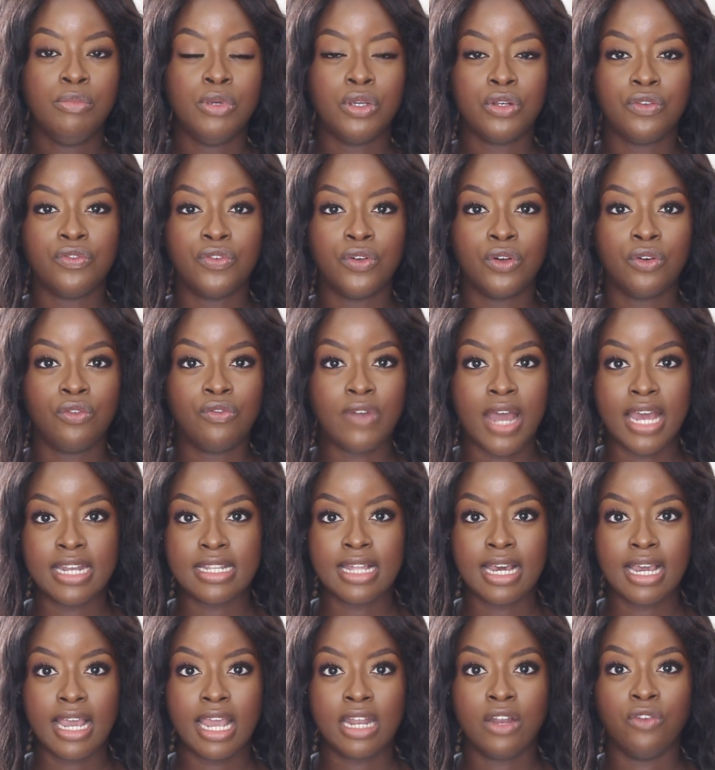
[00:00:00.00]
beautiful red
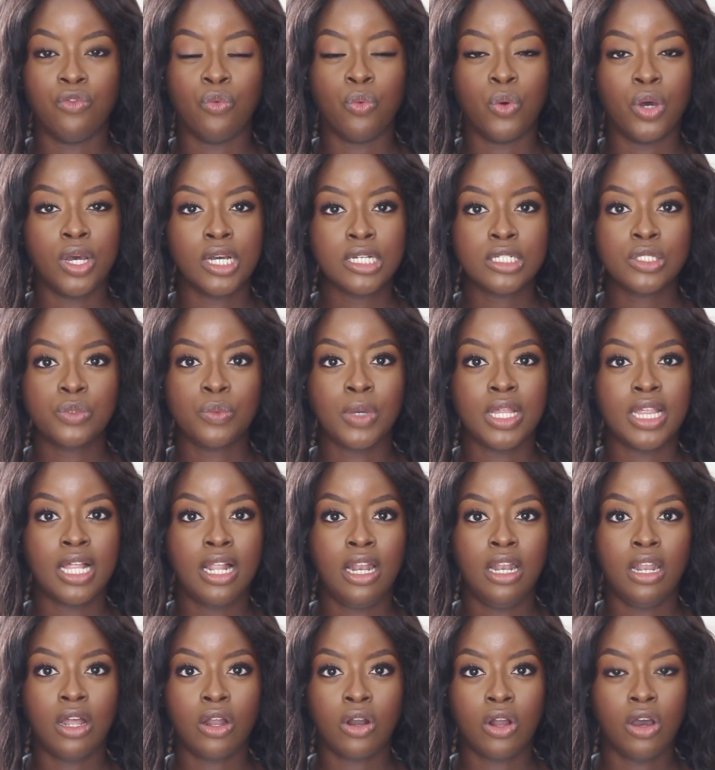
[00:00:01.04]
that kind of works with
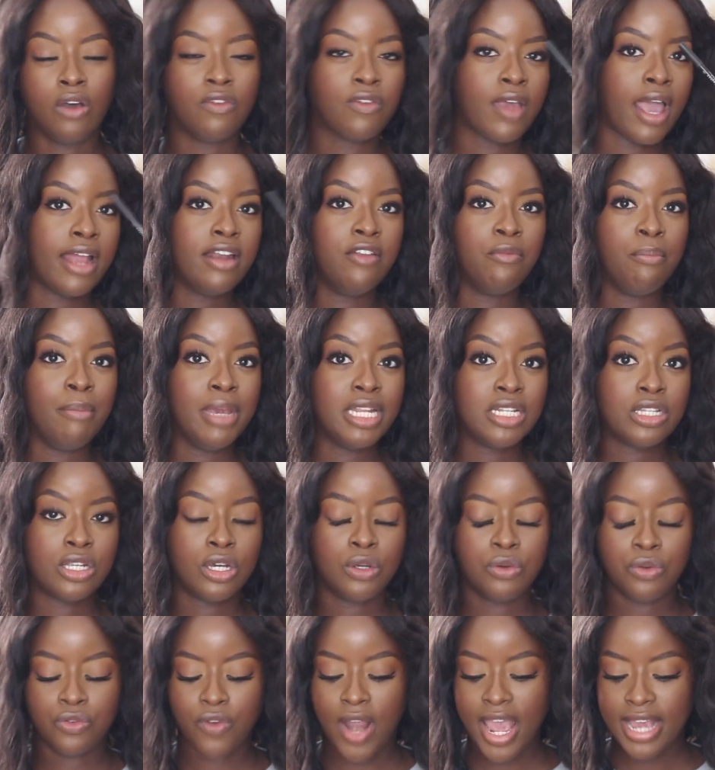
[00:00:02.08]
a lot of kind of
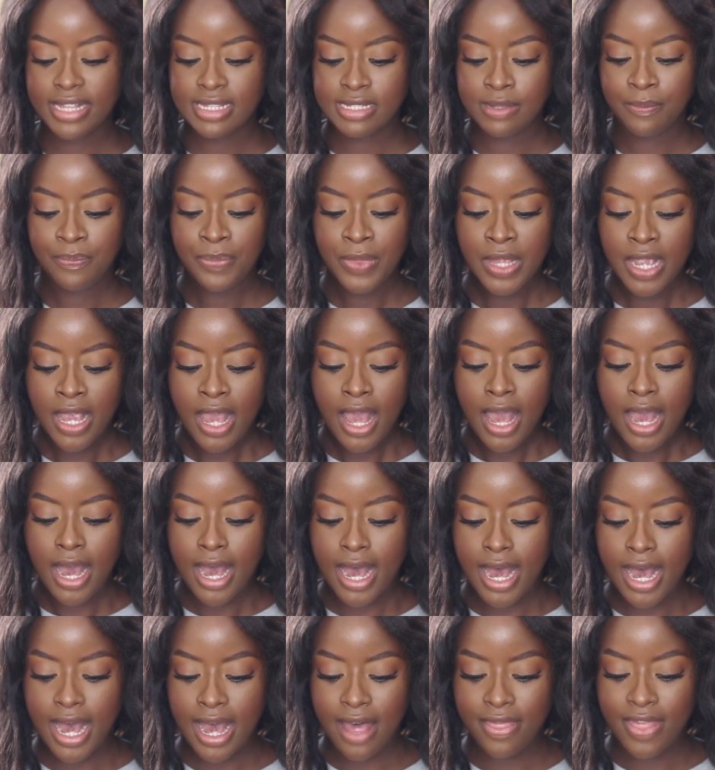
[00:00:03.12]
mid-tone reds.
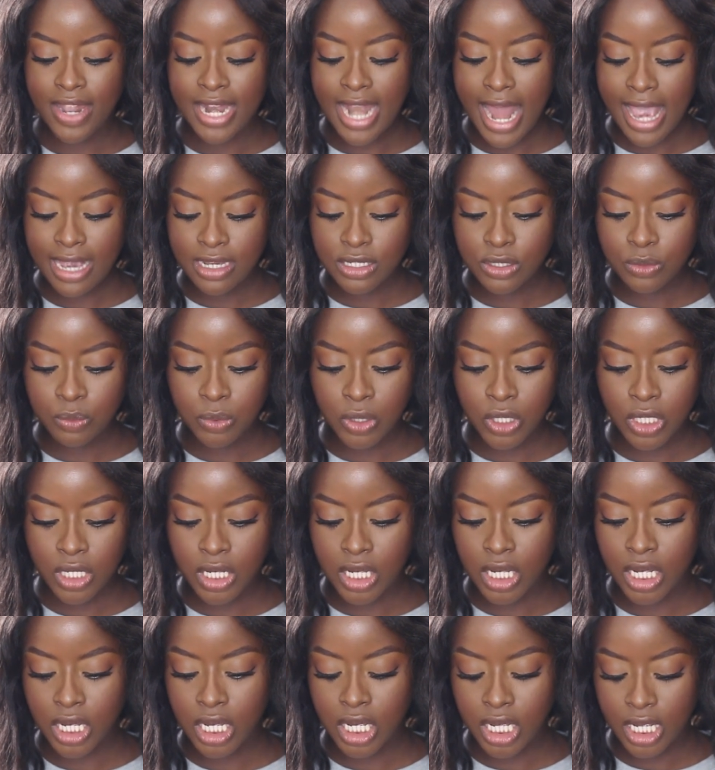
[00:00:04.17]
The next
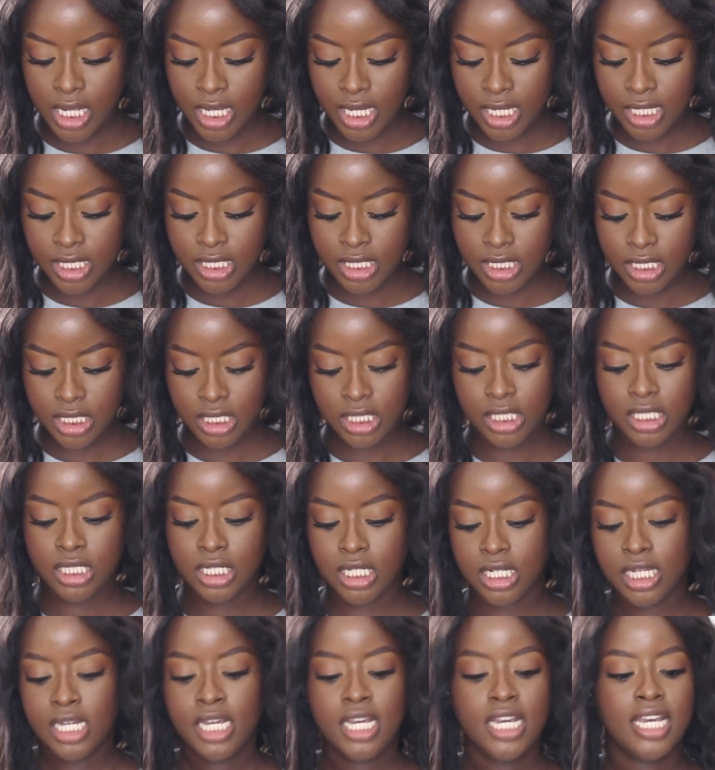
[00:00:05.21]

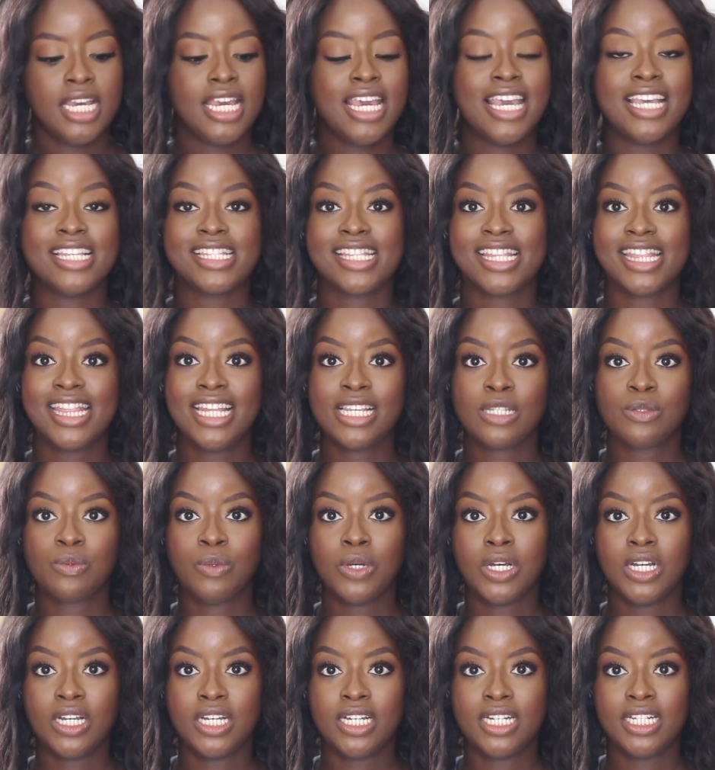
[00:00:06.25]
one is this
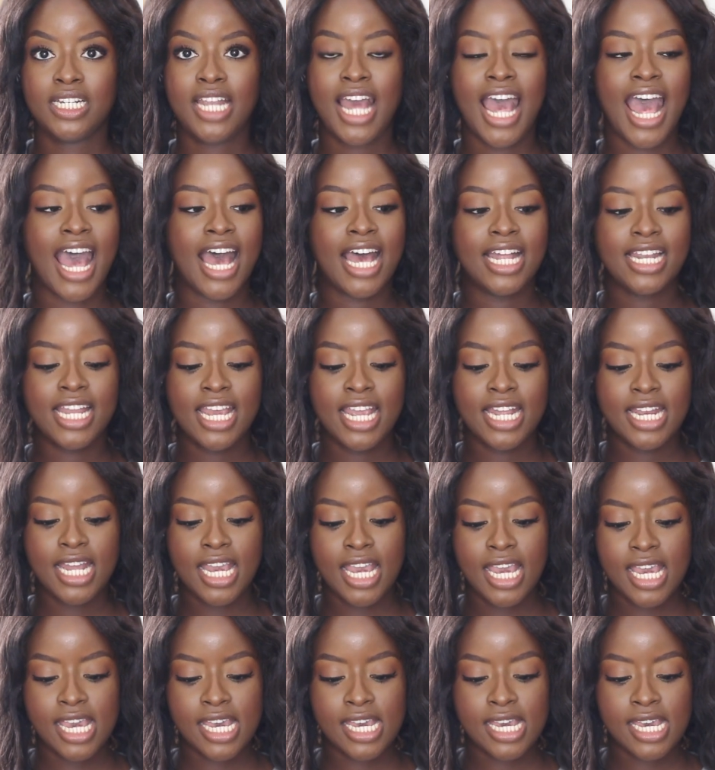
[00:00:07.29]
one, and it
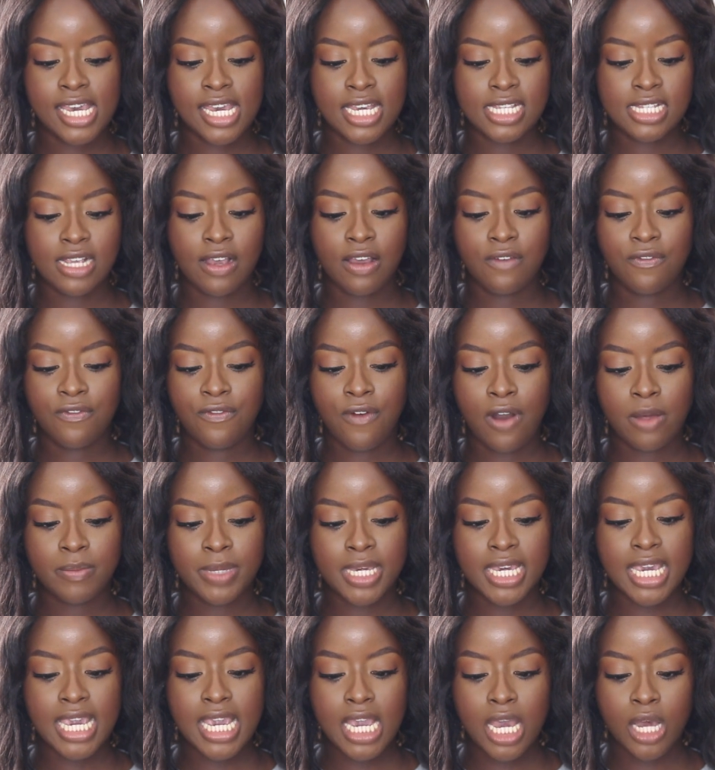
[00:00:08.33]
is
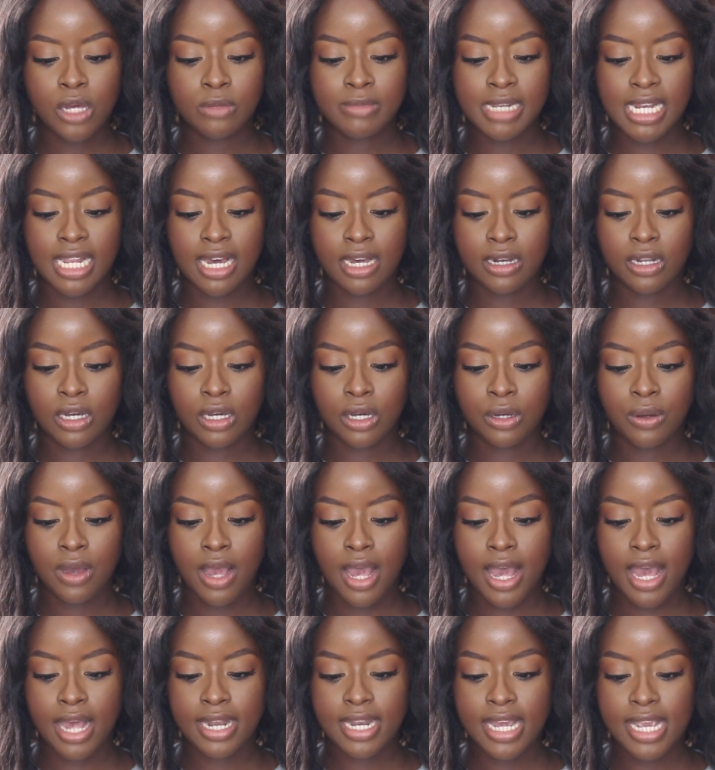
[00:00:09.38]
from Kiko Milano,
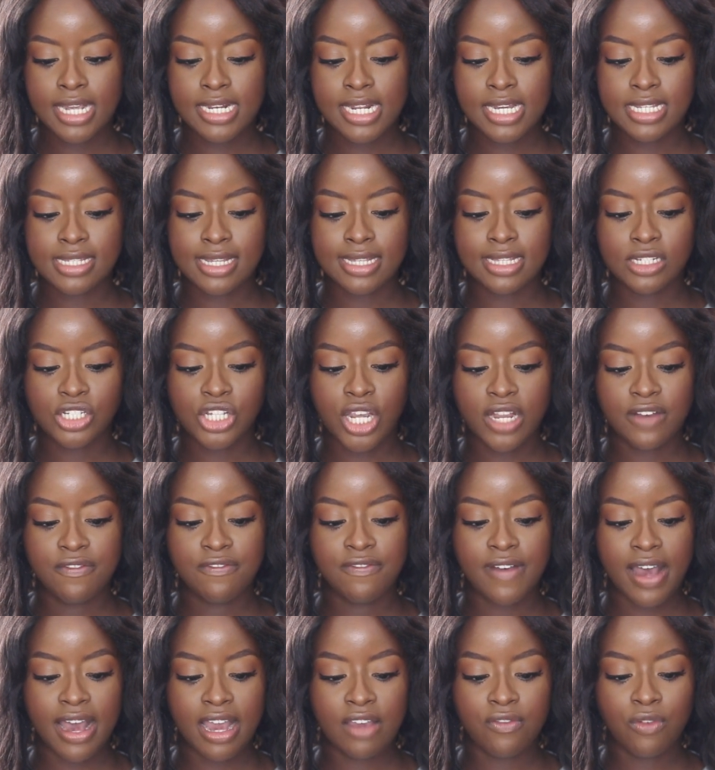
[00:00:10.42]
and it is in the shade
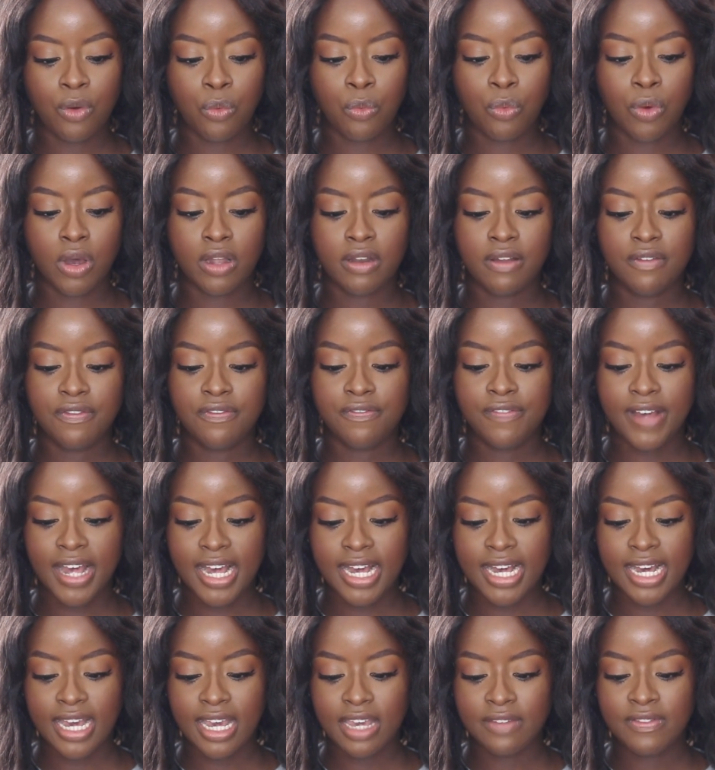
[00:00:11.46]

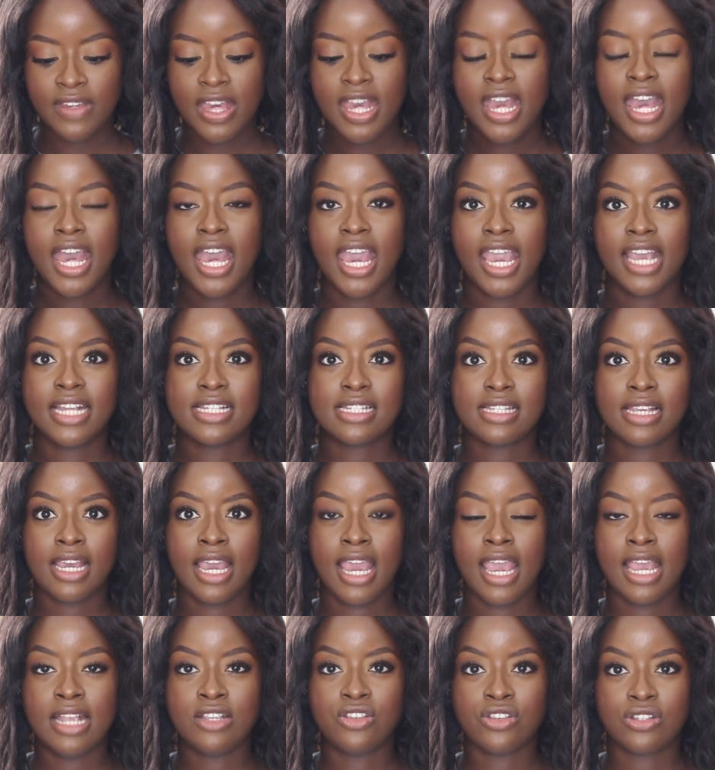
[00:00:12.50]
515. It's
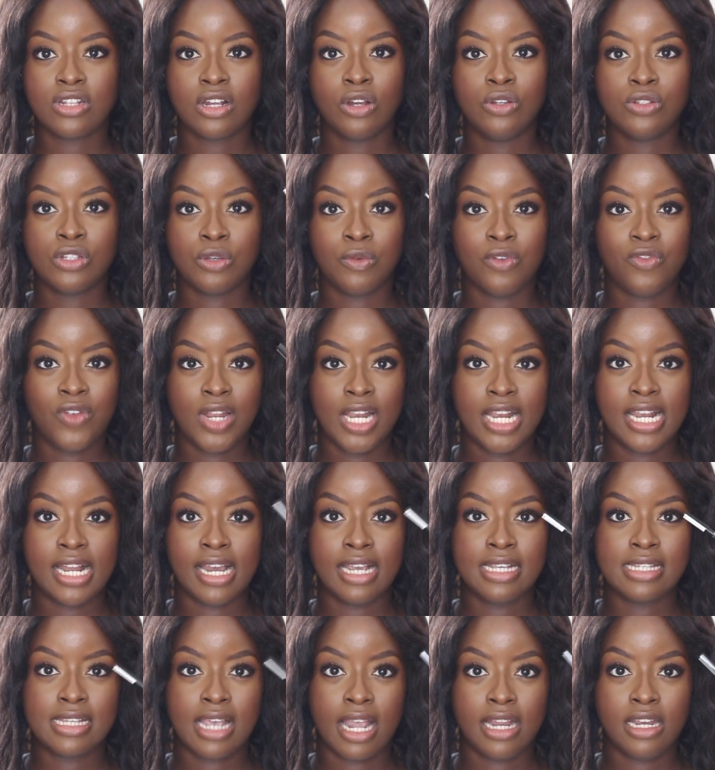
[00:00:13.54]
a just also a really
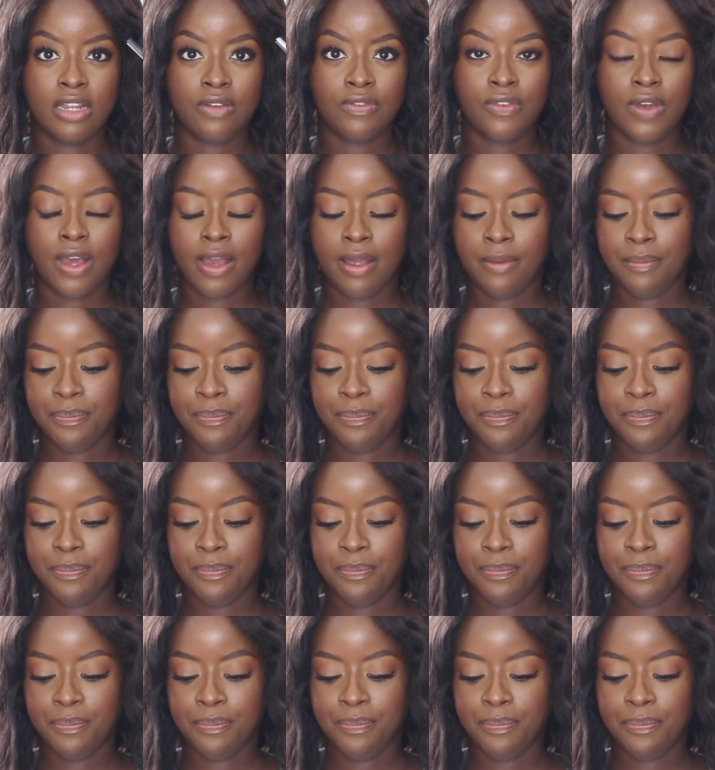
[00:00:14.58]
nice kind of